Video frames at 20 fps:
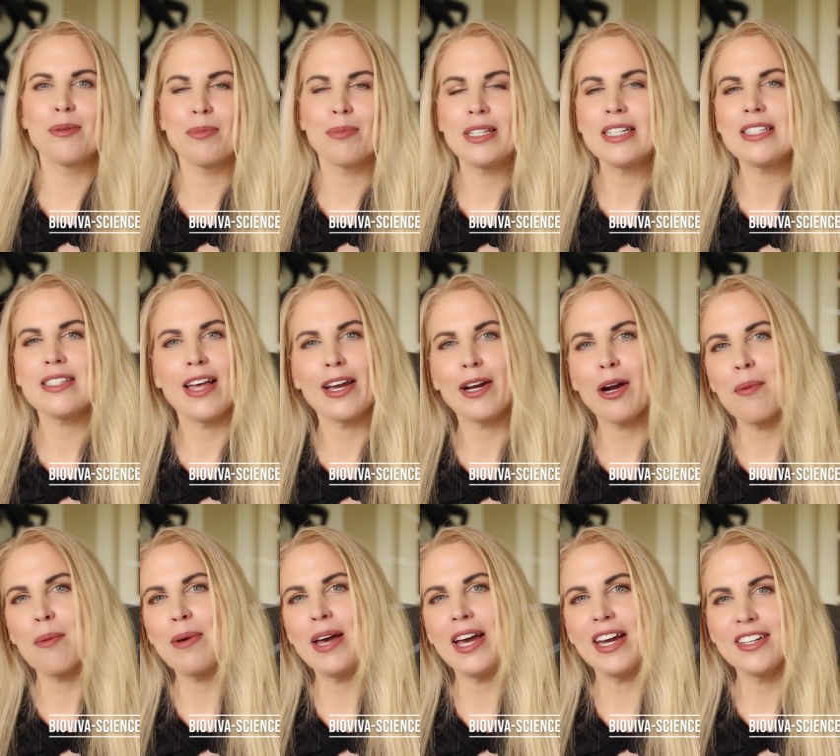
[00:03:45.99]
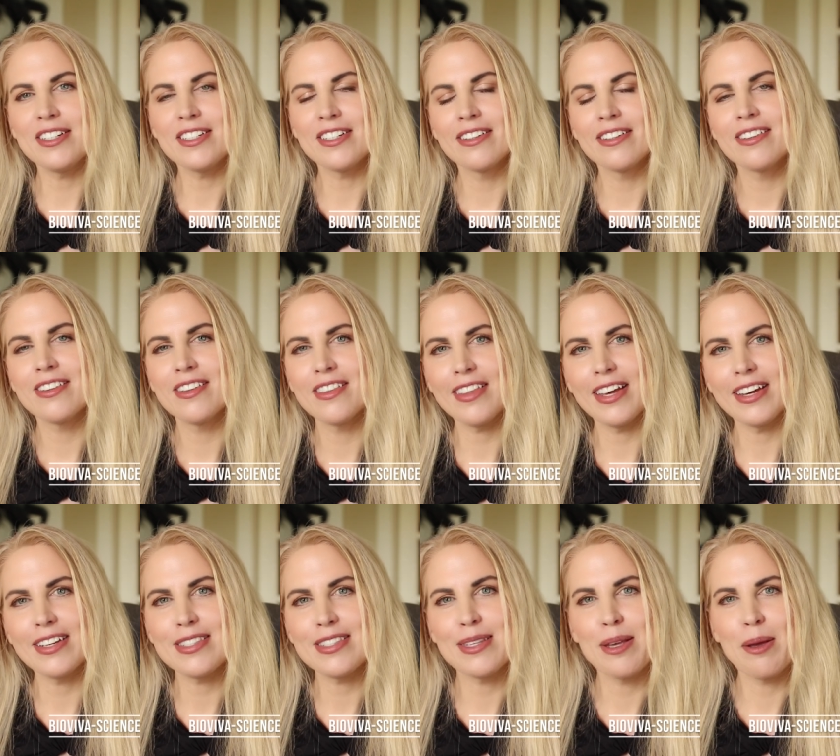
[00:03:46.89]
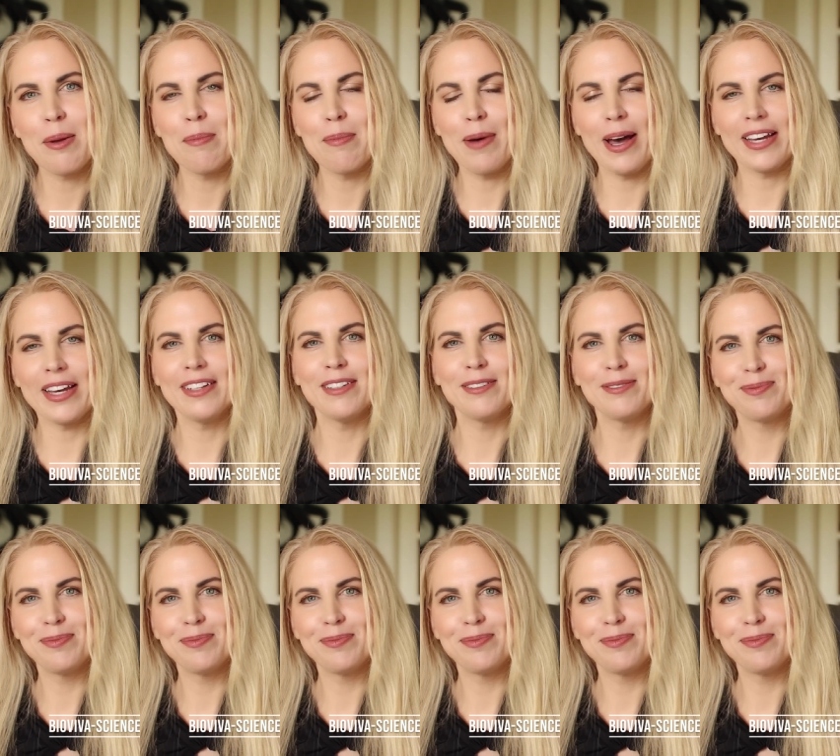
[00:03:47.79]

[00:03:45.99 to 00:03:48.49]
Please like our page. Thanks. Bye.